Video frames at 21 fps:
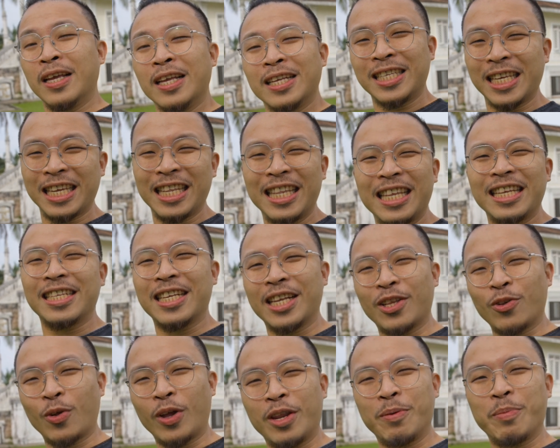Since this
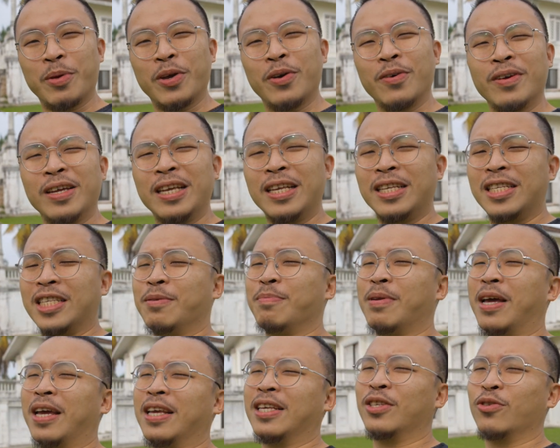is a 20mm, it seems
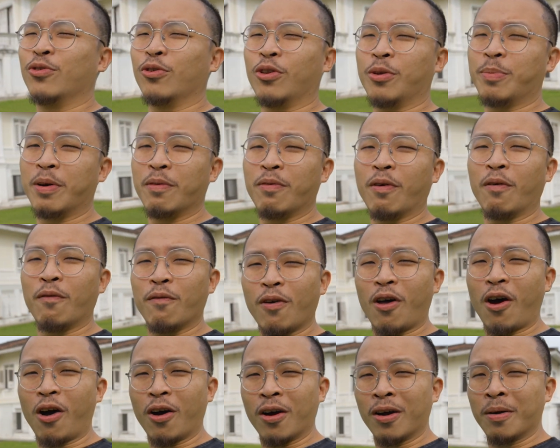like it's suitable for
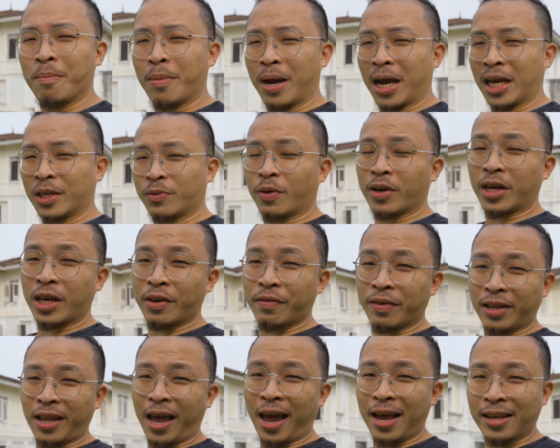vlog. Might as well give
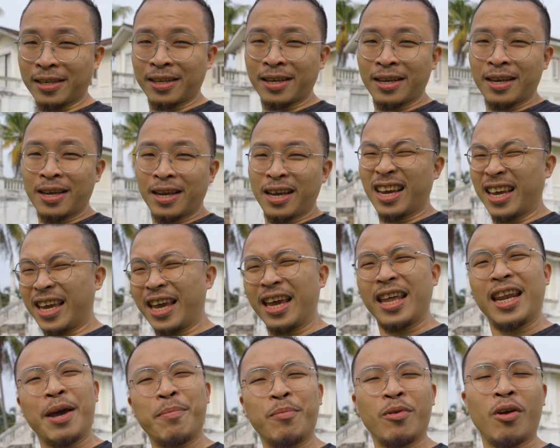a test.
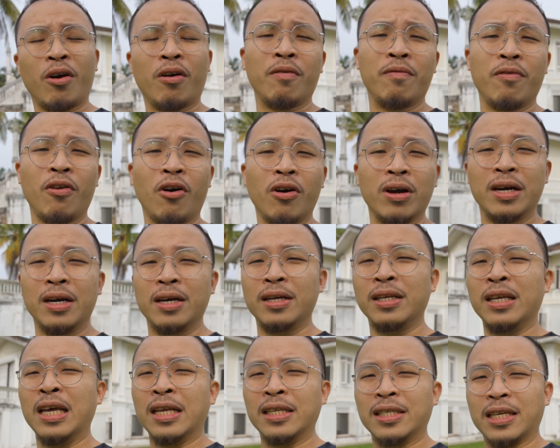Again, I'm not a
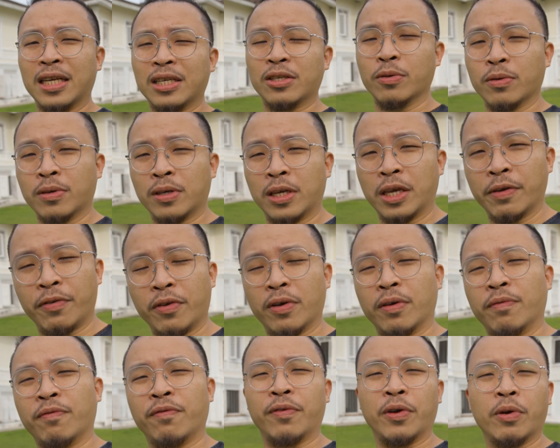vlogger, just to give you
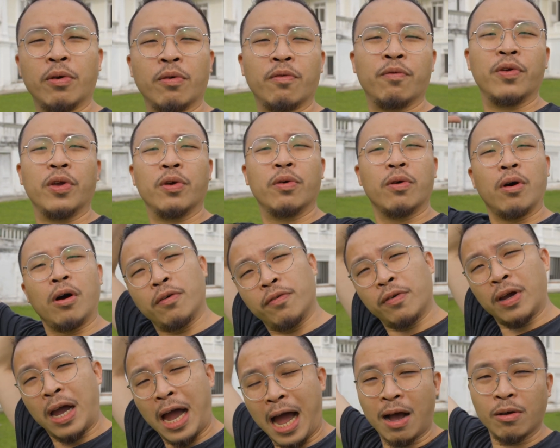a feel of view of
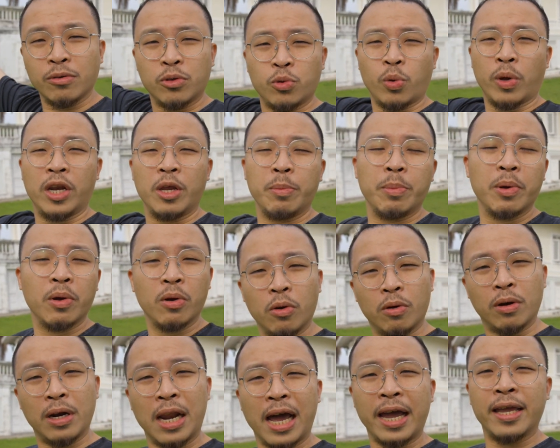how 20mm
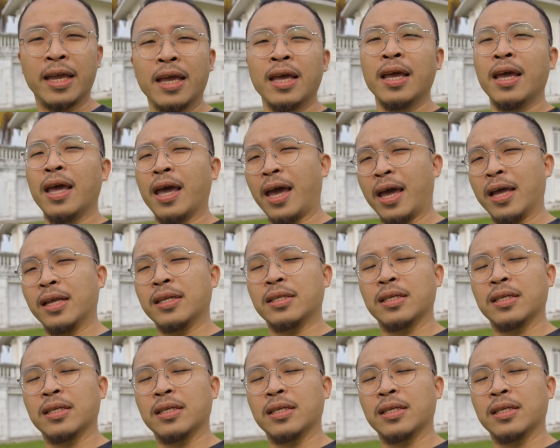look like. And